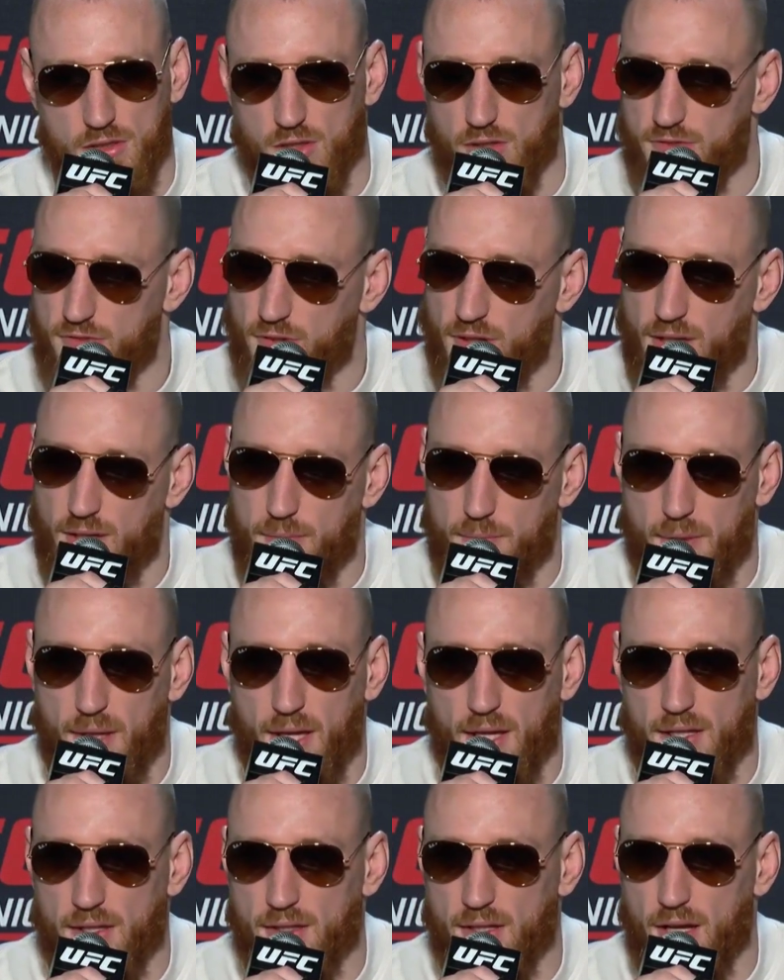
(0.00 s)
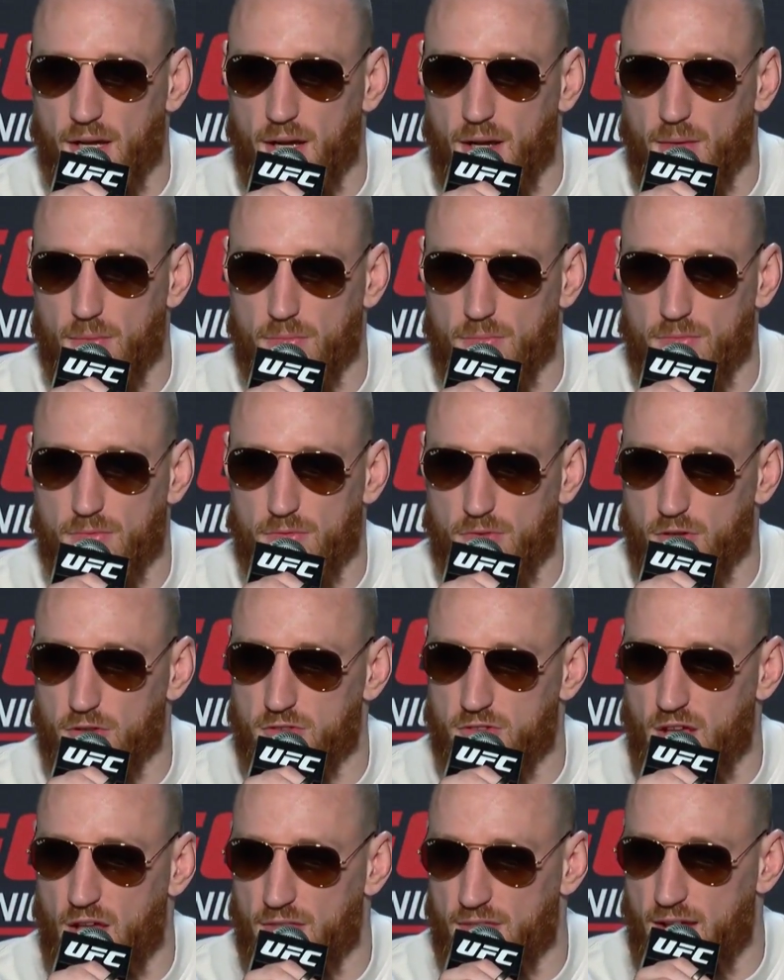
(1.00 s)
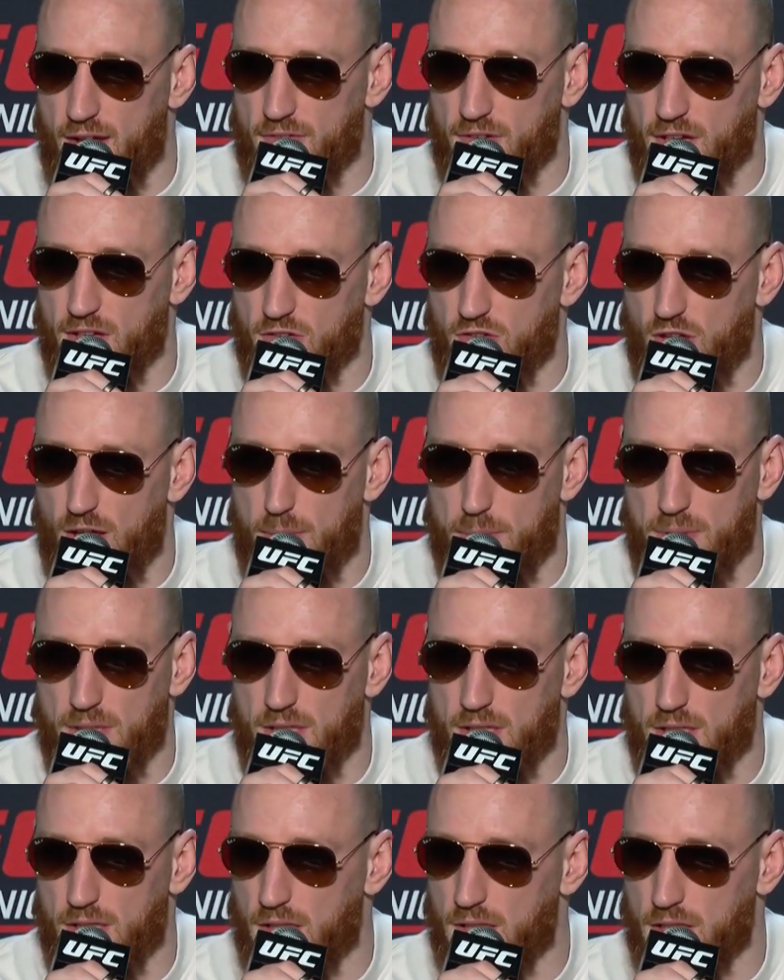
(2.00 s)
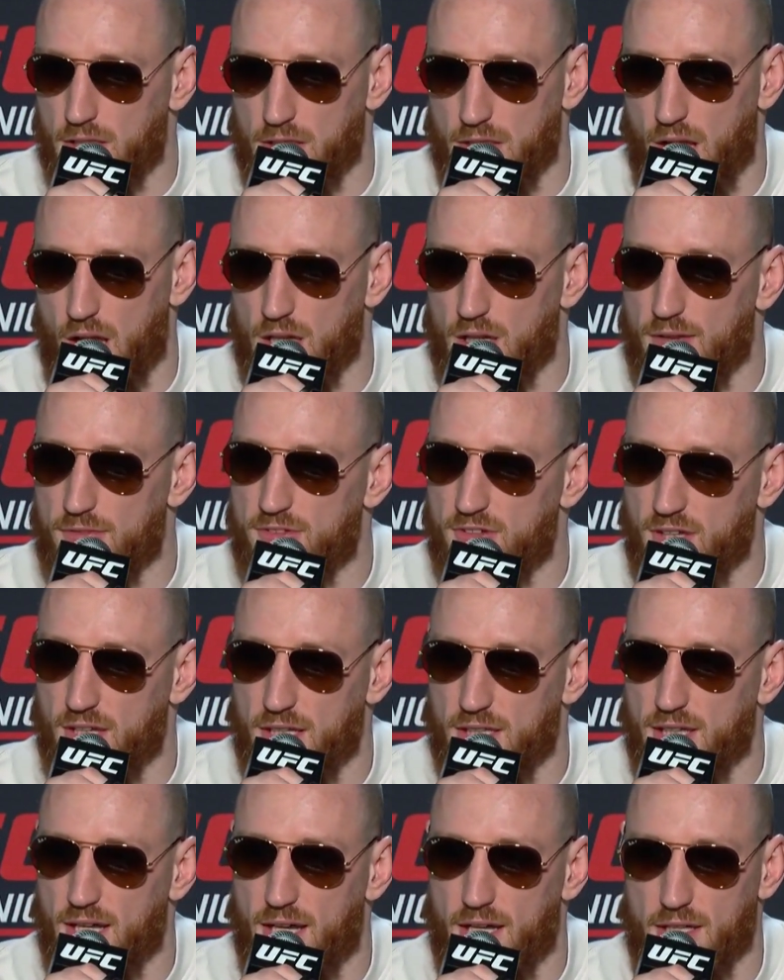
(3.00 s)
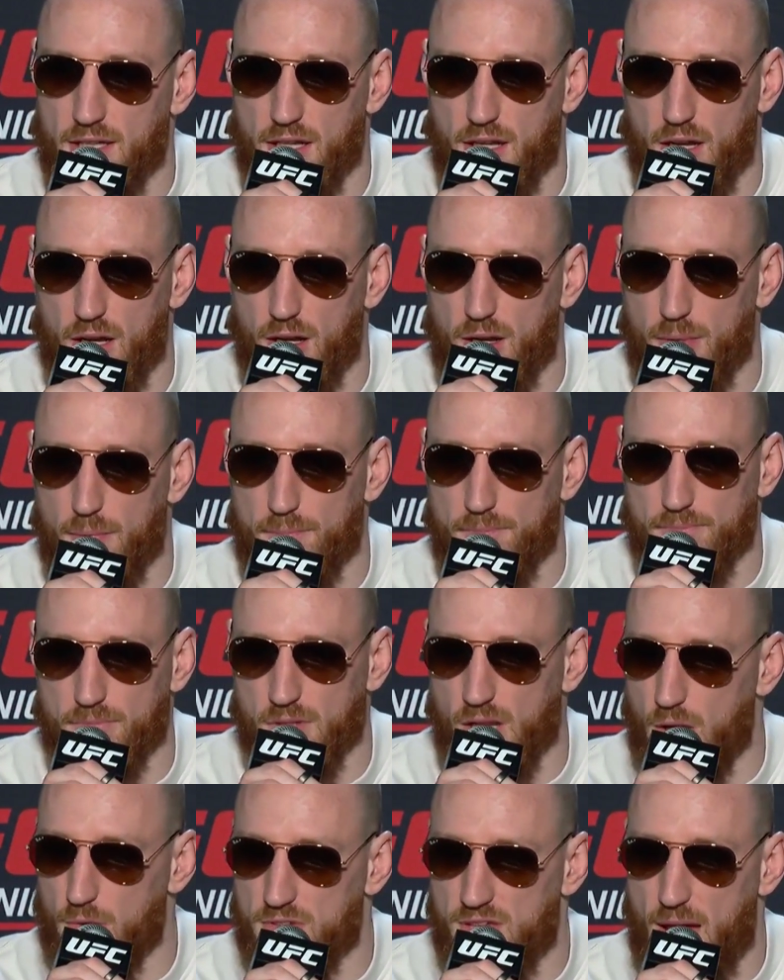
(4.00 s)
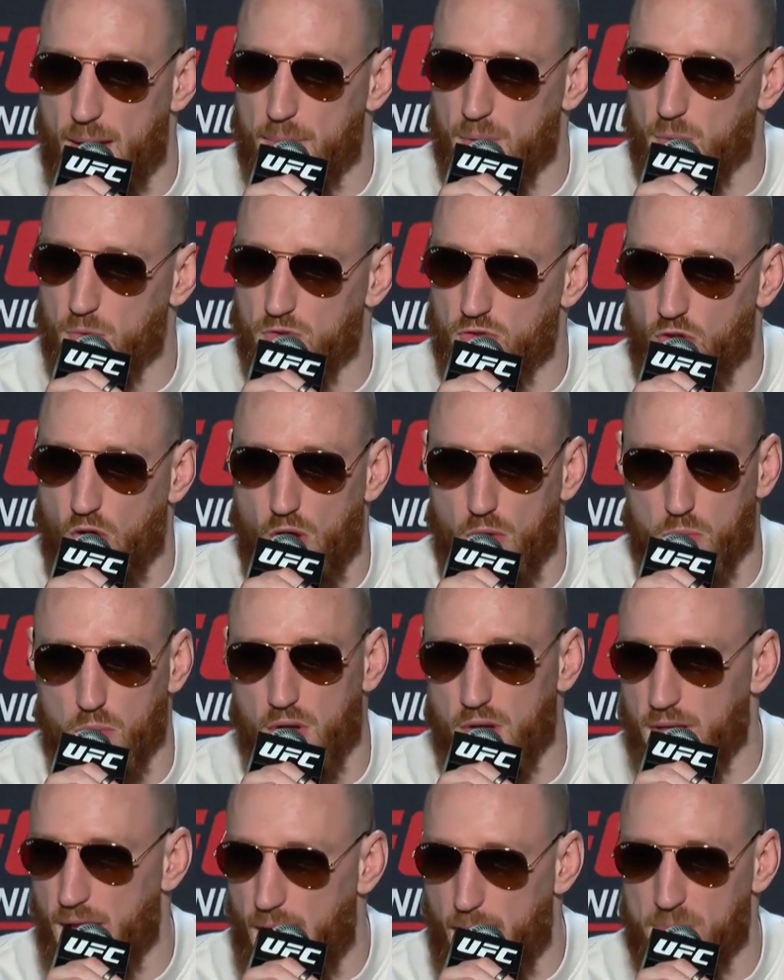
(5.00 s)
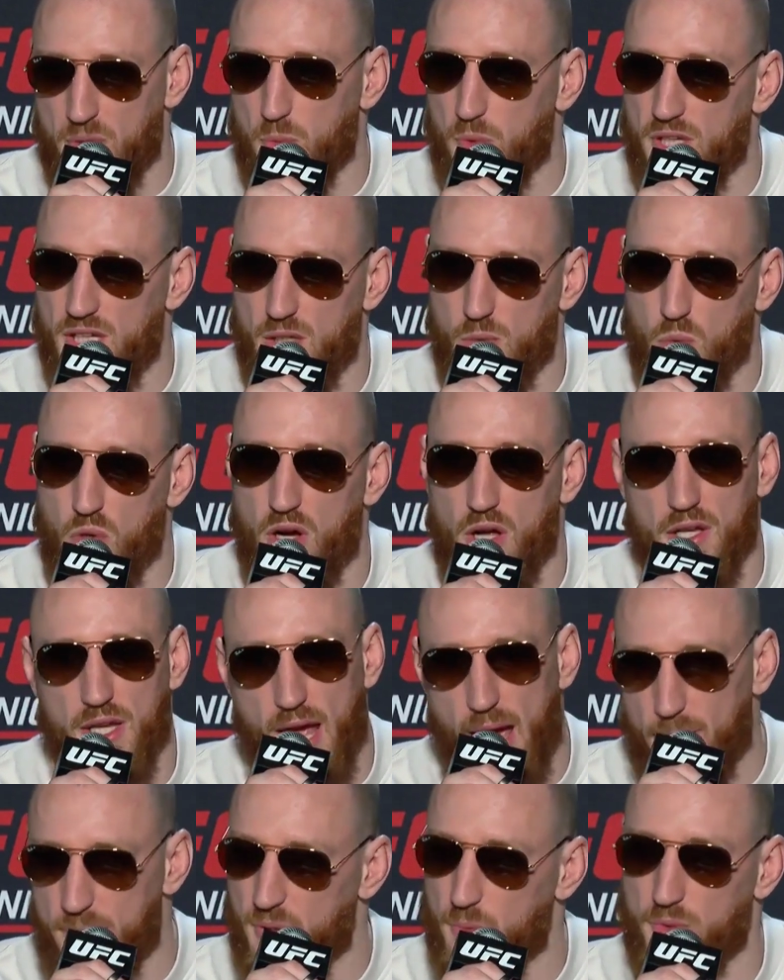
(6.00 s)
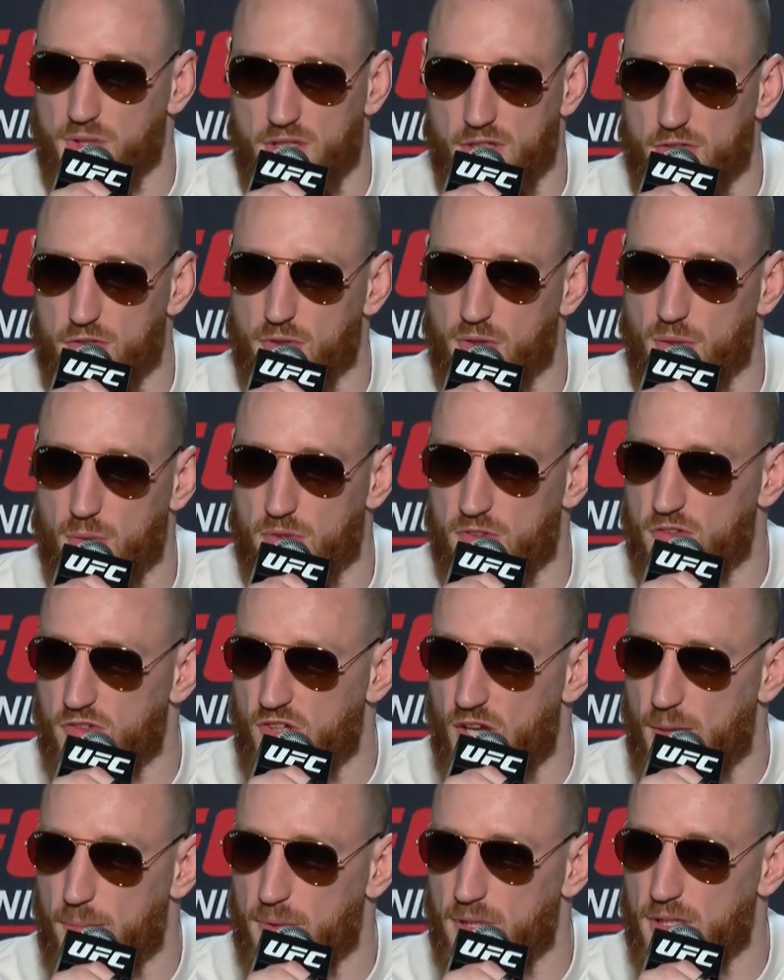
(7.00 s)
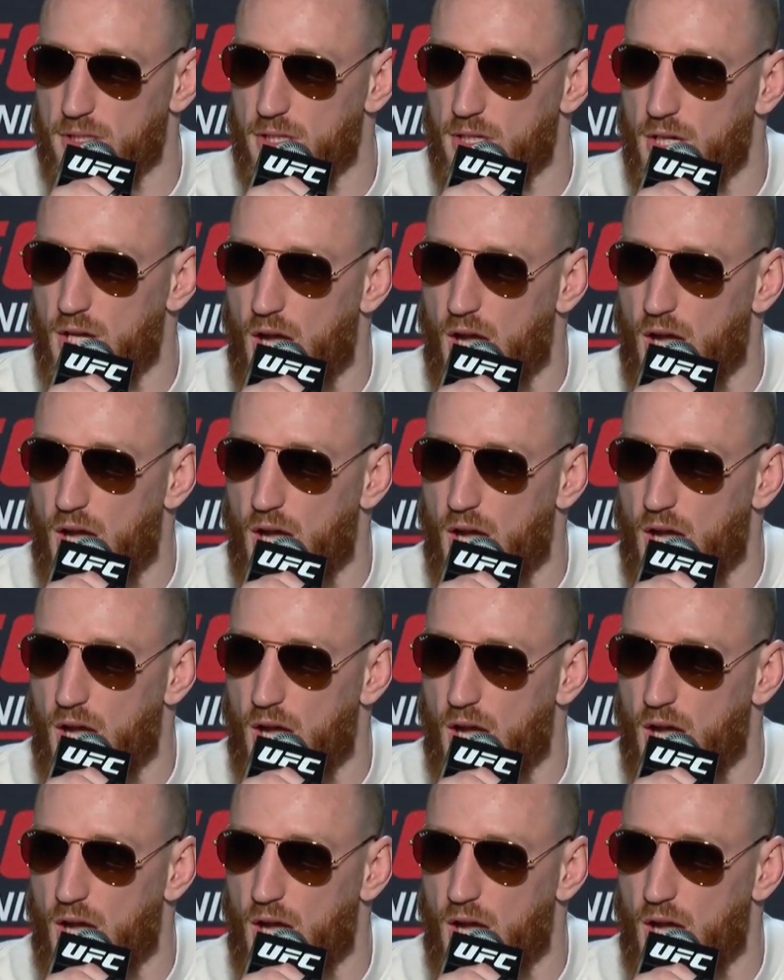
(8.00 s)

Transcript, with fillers: Good for him, man. First South African champion, and I love seeing that. I was happy when Sean won, happy when he won, happy when Israel was a champion.